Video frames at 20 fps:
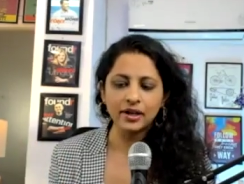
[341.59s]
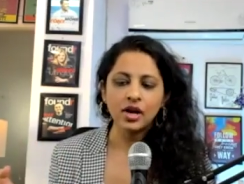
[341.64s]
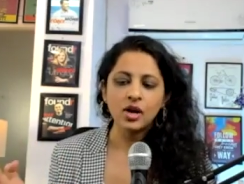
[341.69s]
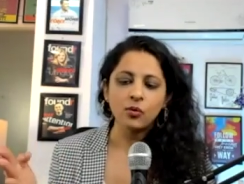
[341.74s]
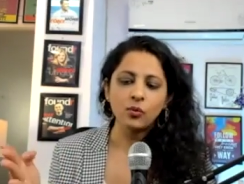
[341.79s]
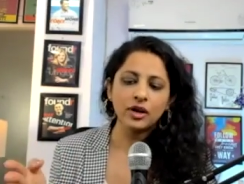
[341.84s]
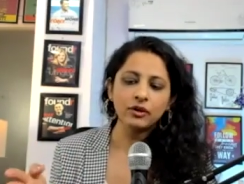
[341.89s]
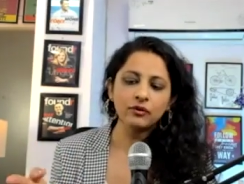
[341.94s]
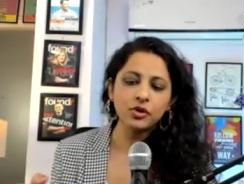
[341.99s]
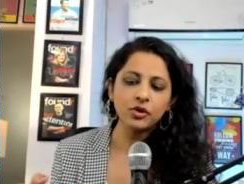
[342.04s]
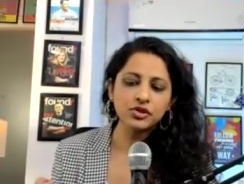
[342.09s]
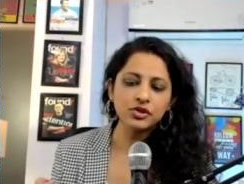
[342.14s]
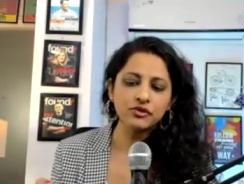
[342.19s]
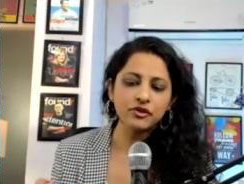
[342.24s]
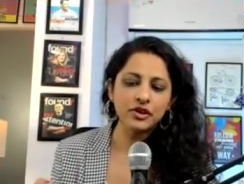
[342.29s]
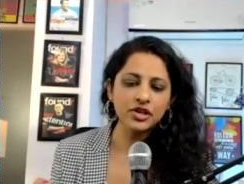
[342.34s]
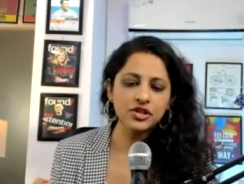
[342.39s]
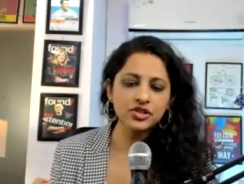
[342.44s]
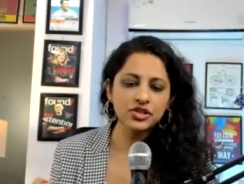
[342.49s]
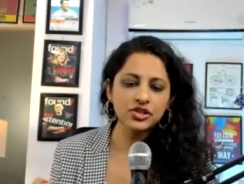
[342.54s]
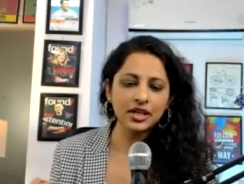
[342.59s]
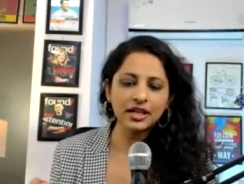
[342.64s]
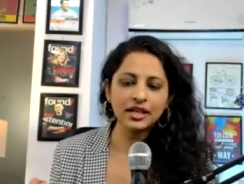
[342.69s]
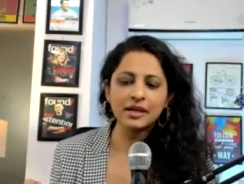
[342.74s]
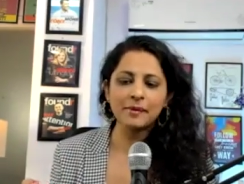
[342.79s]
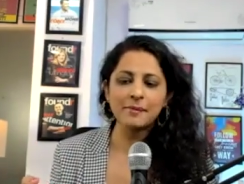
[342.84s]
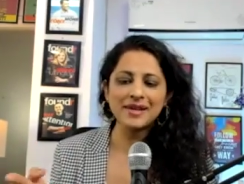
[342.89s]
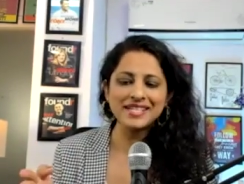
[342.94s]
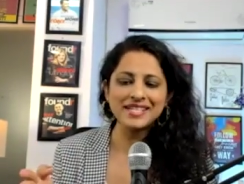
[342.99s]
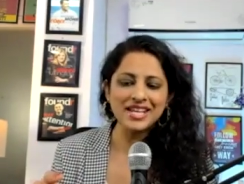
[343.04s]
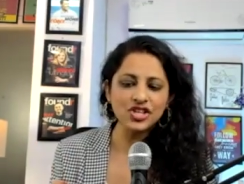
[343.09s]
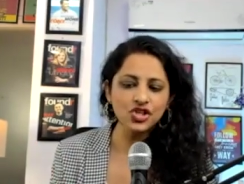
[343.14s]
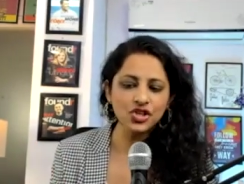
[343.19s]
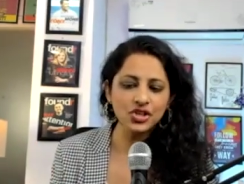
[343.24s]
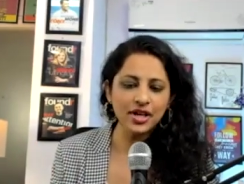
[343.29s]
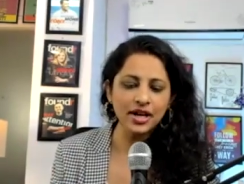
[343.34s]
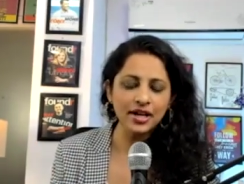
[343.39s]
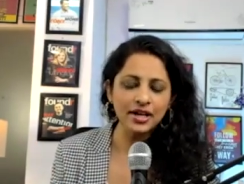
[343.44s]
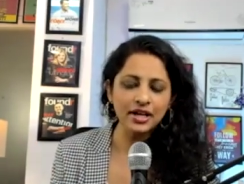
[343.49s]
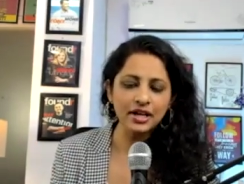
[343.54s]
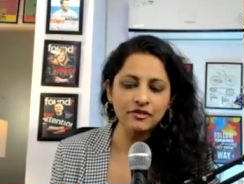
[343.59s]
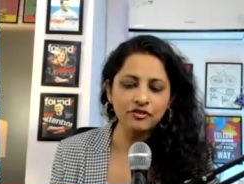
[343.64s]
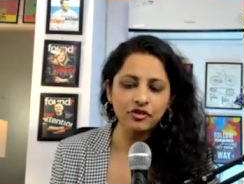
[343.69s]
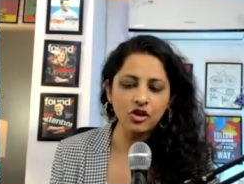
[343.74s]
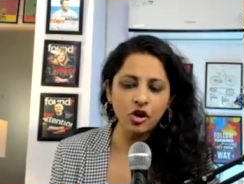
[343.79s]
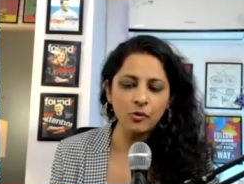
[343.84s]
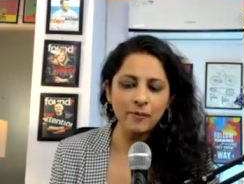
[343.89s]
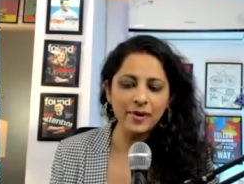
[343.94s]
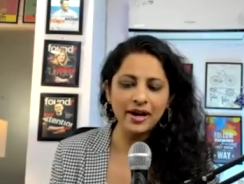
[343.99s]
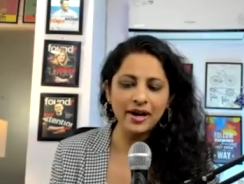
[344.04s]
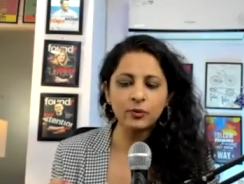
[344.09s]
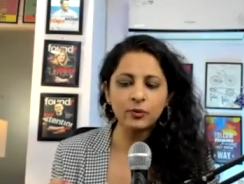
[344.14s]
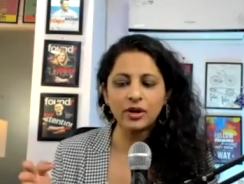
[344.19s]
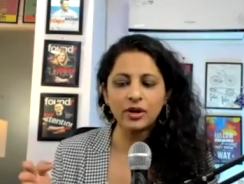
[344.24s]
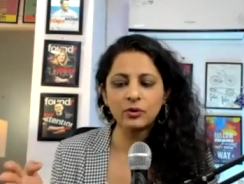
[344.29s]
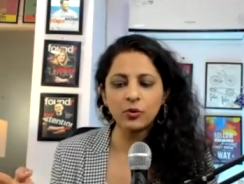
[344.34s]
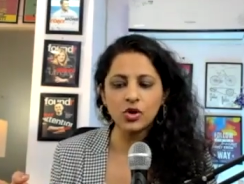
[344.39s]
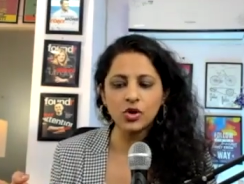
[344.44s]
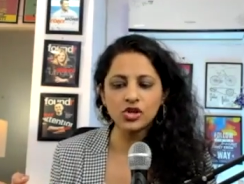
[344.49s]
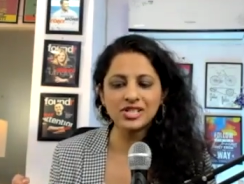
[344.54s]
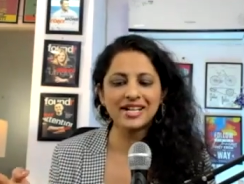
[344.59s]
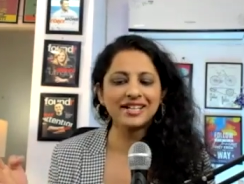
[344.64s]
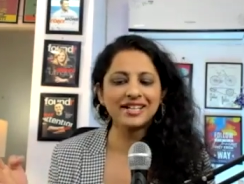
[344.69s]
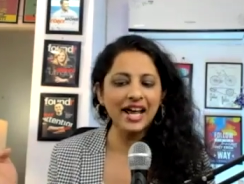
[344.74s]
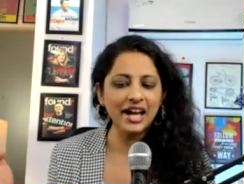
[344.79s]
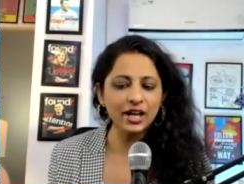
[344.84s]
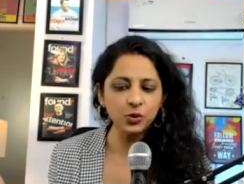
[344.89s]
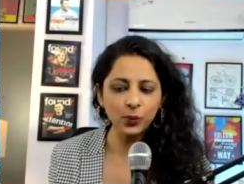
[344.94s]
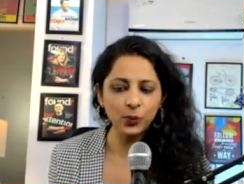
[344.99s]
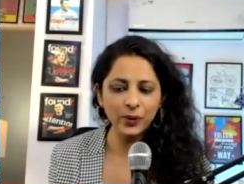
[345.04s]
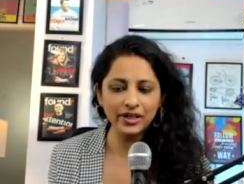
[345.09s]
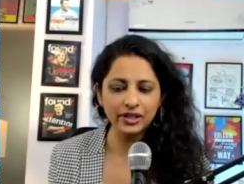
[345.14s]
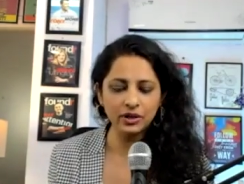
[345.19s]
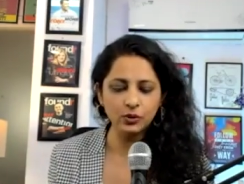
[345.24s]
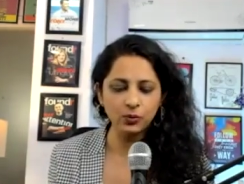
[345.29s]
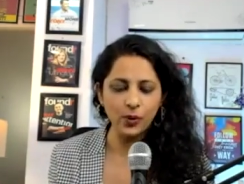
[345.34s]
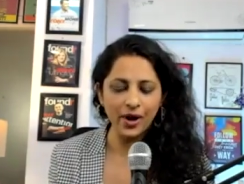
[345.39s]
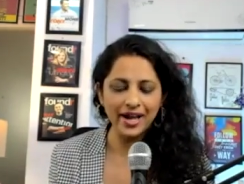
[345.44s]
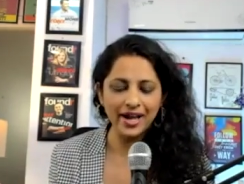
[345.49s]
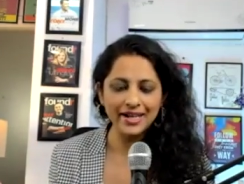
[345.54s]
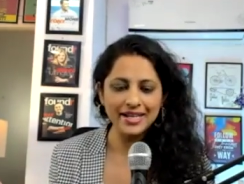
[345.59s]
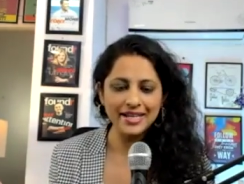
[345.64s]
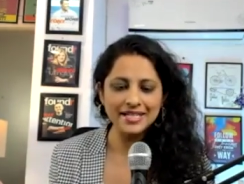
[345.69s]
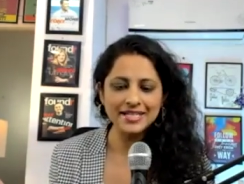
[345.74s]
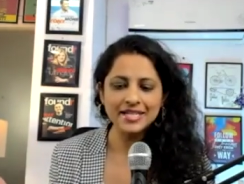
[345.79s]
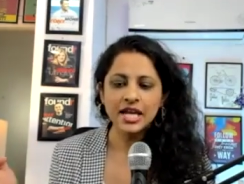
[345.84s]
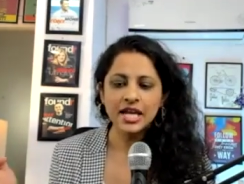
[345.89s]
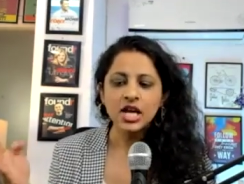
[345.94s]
One was functioning in a messenger RNA format, one was attenuated virus.